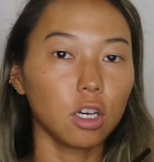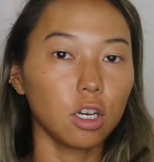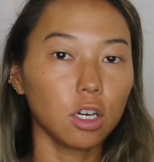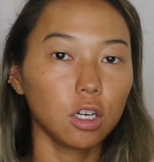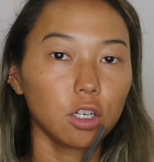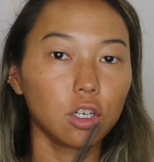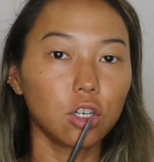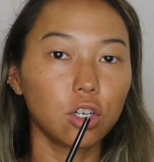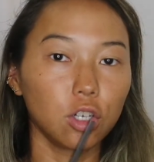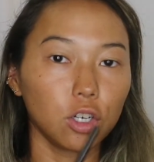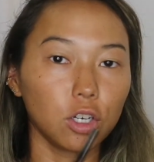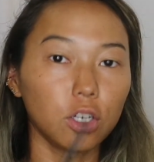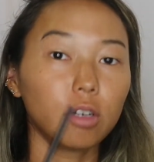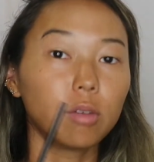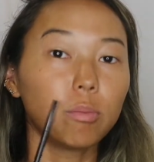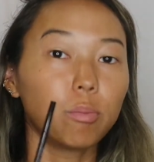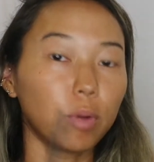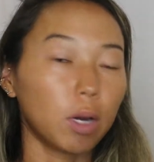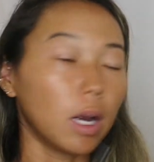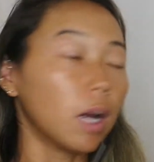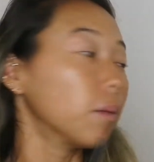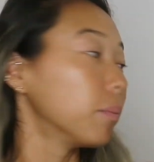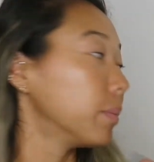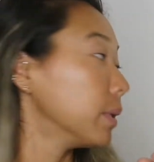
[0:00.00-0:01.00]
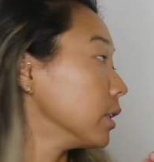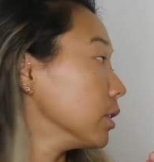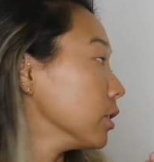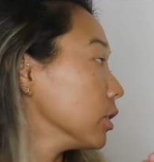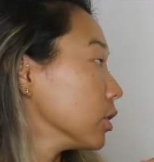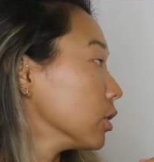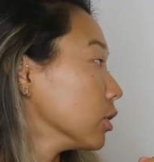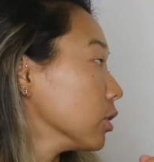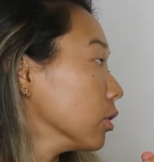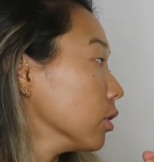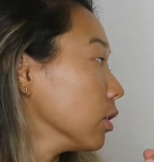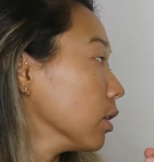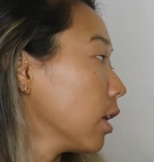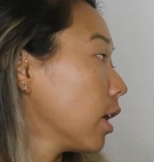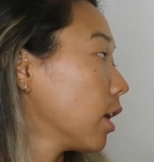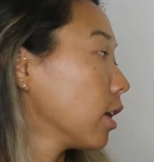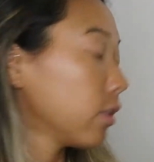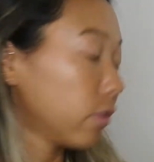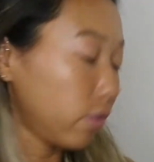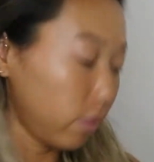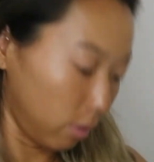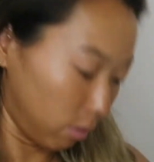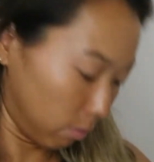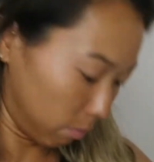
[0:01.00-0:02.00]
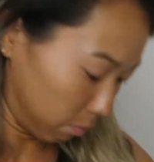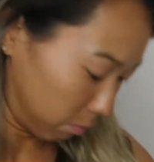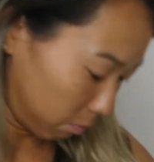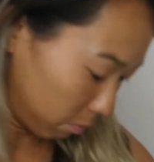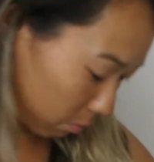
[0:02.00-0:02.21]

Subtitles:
a good brow pencil. A lot of them...